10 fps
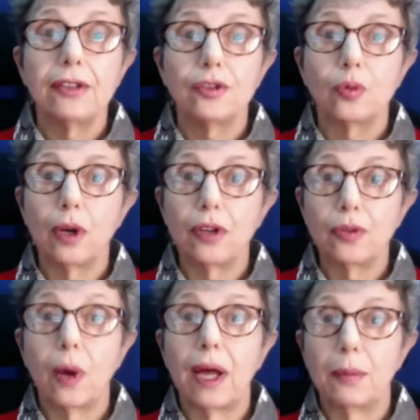It's
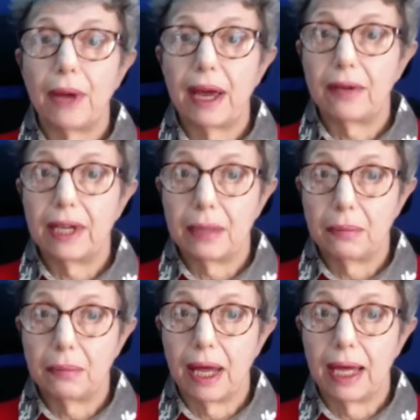worthwhile bearing
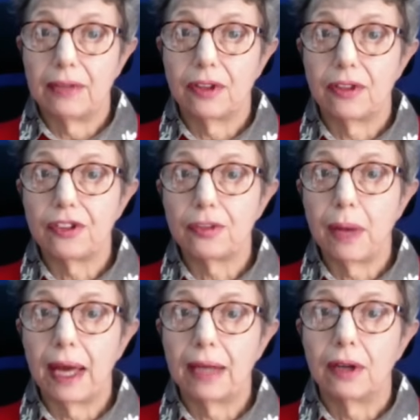in mind that this
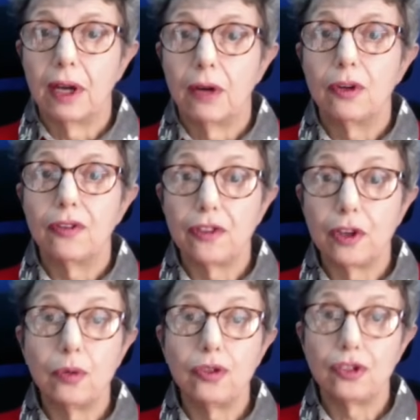man
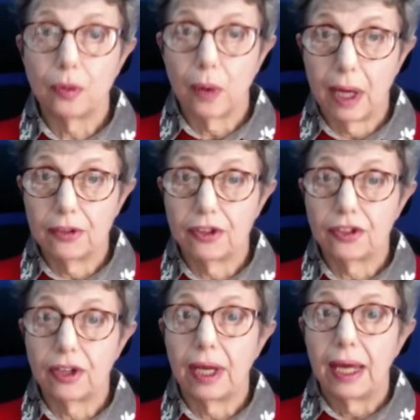refused to
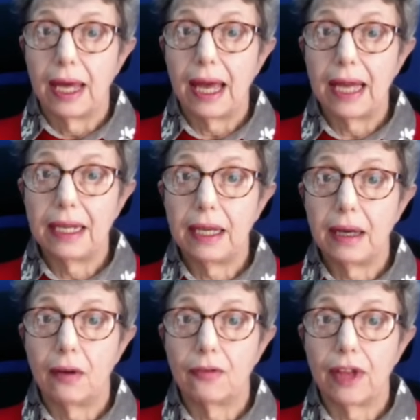answer
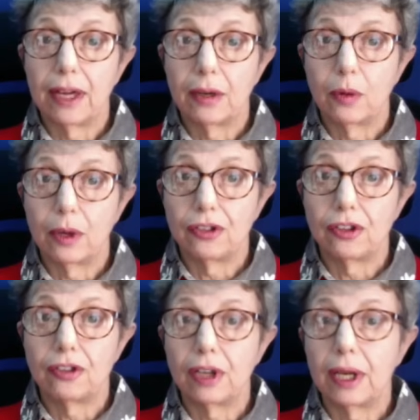any of their
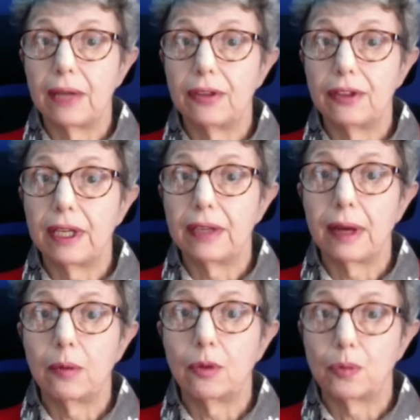questions, and I think
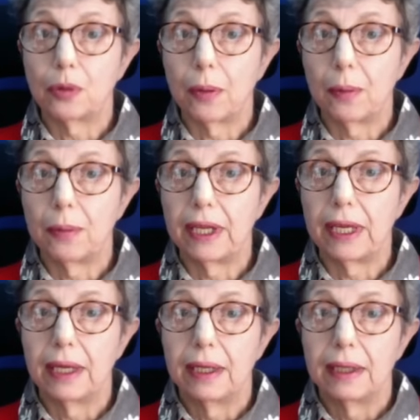that was
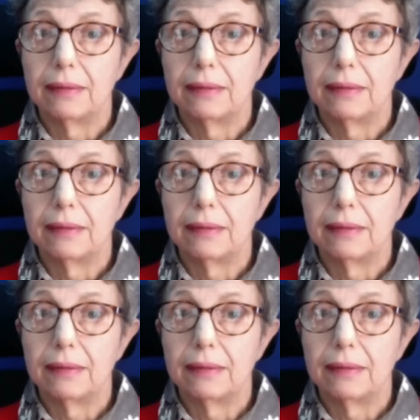probably